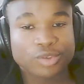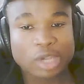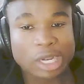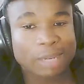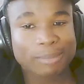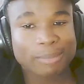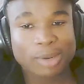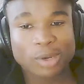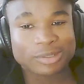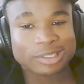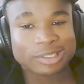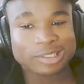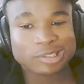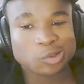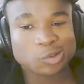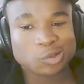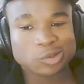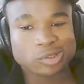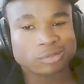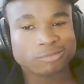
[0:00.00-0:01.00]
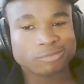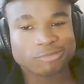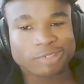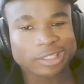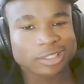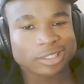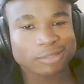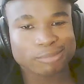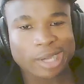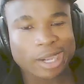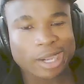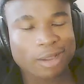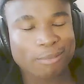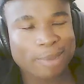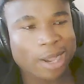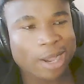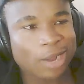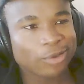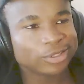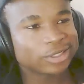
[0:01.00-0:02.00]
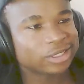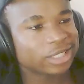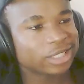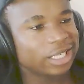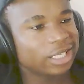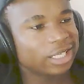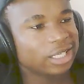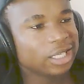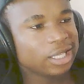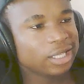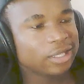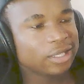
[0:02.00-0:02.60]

Talk about Nico who's infected by a parasite